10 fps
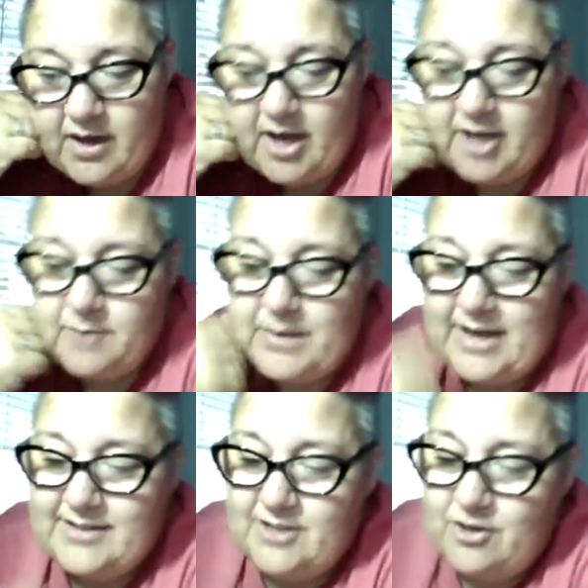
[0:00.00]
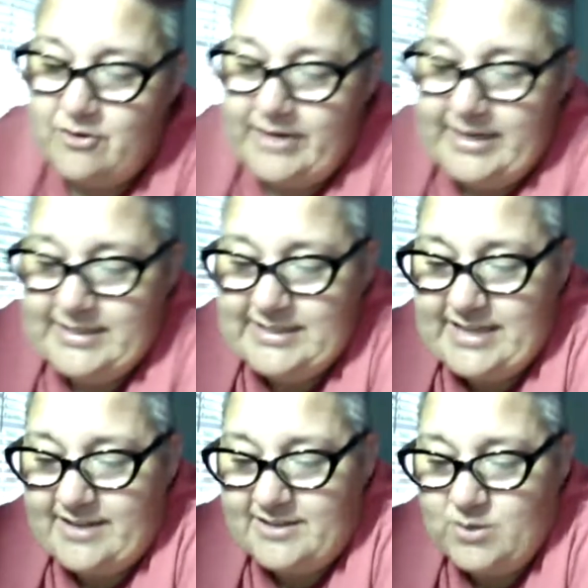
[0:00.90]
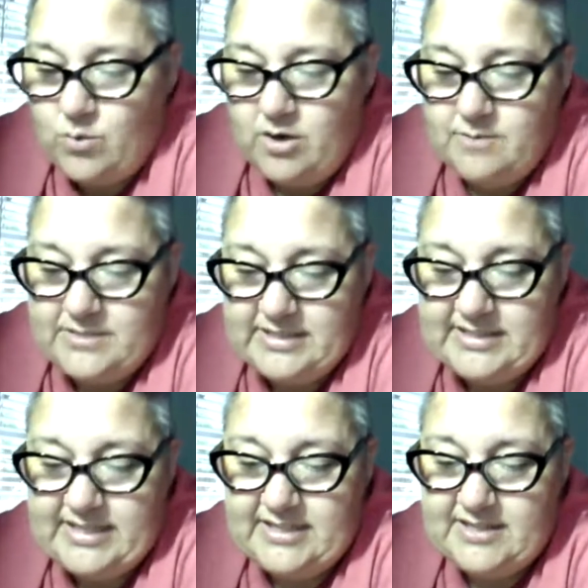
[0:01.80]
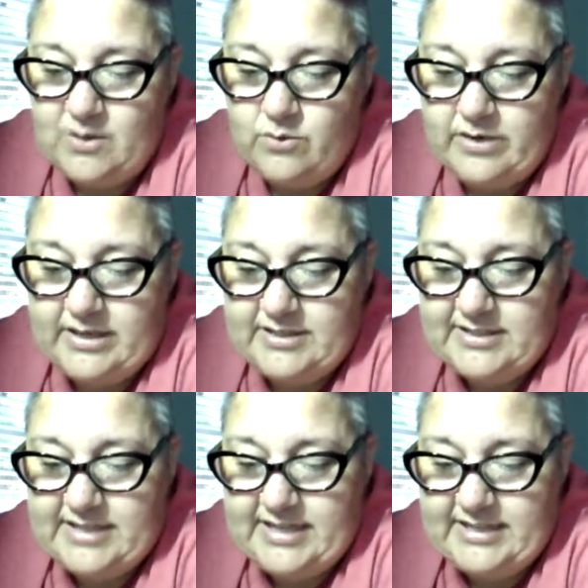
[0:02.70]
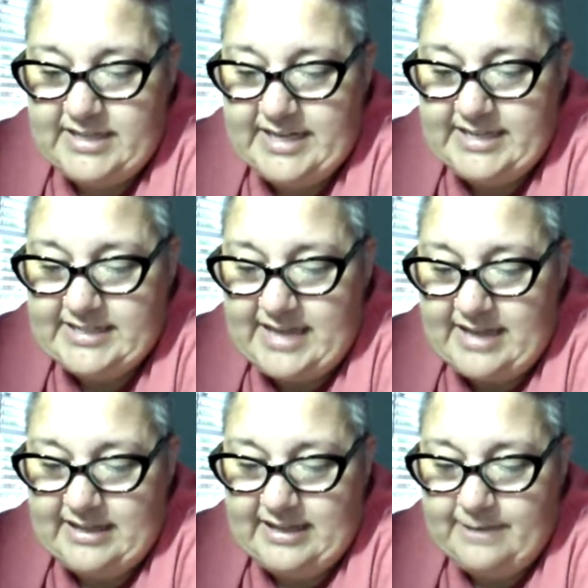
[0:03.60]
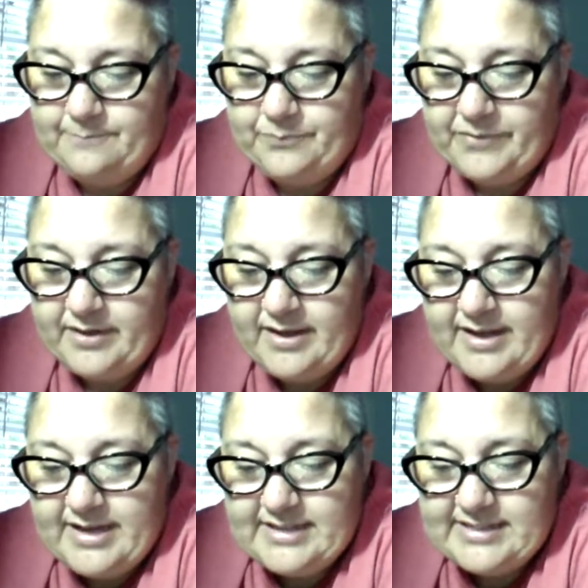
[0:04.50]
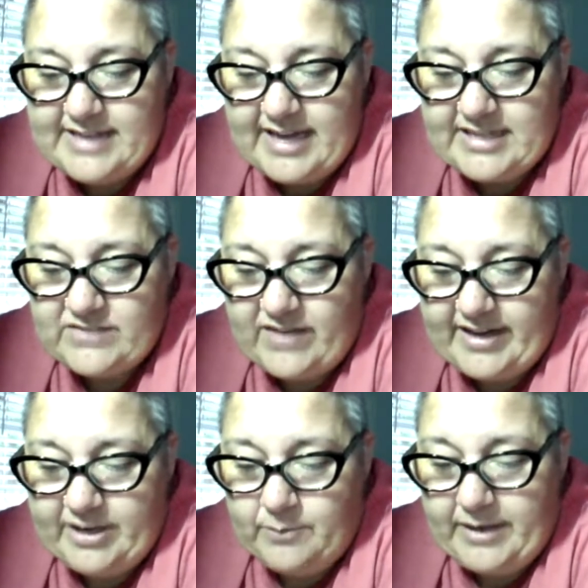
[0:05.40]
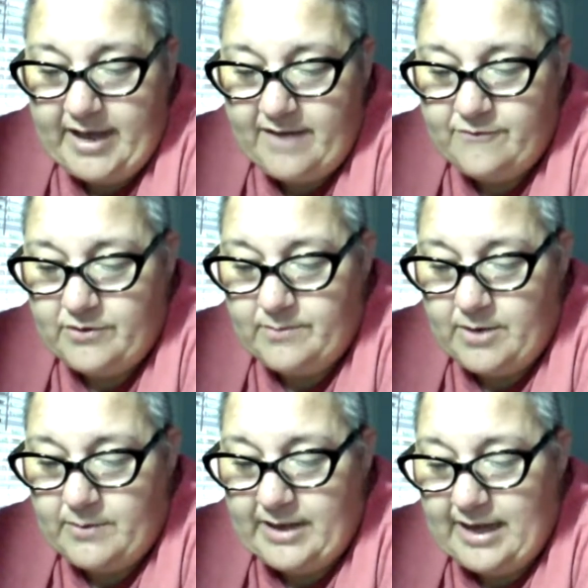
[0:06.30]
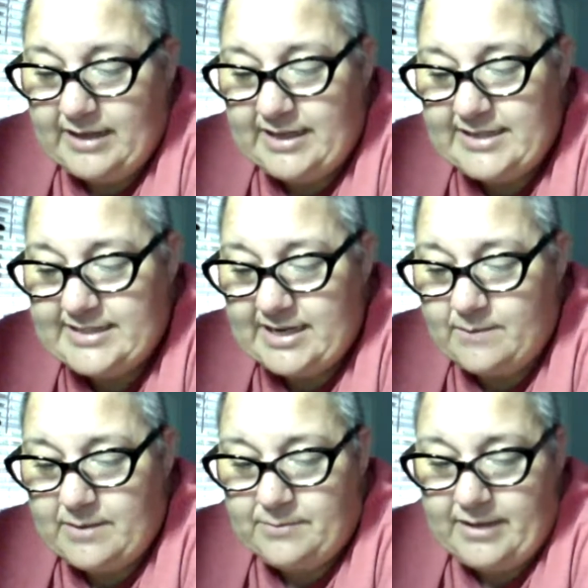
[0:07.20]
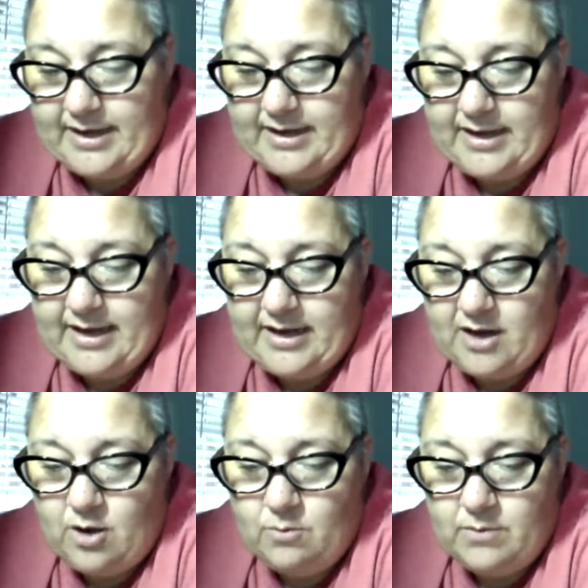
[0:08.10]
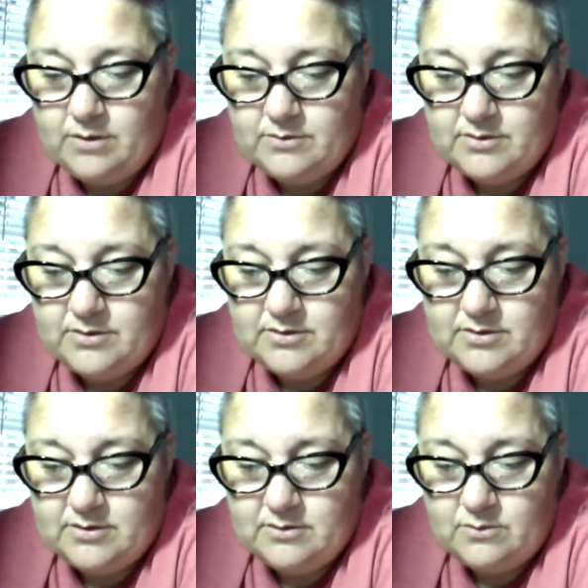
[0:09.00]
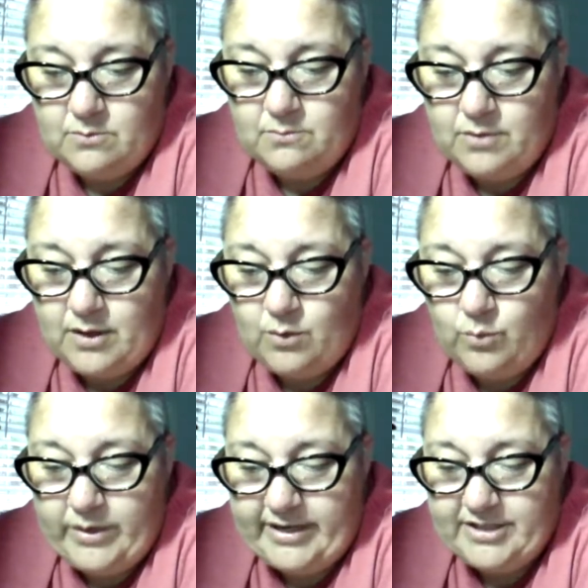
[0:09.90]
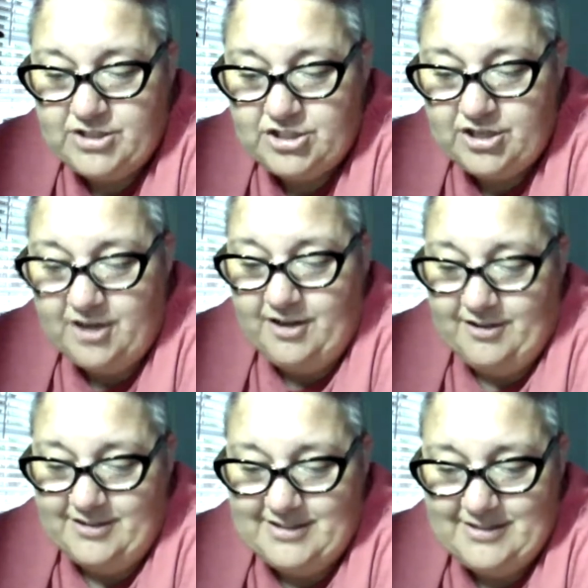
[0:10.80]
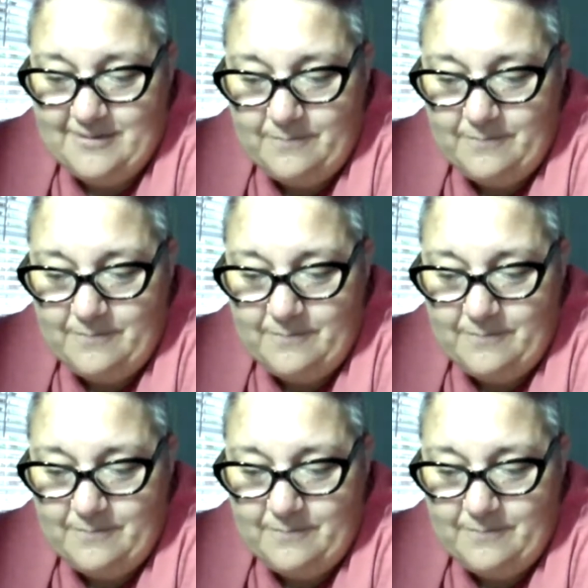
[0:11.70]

Autumn hides her grin as Seth squirms and sinks lower in his seat to eat silently. Satisfied he'll behave for the moment, I glance down at my plate and almost blow wicked chunks.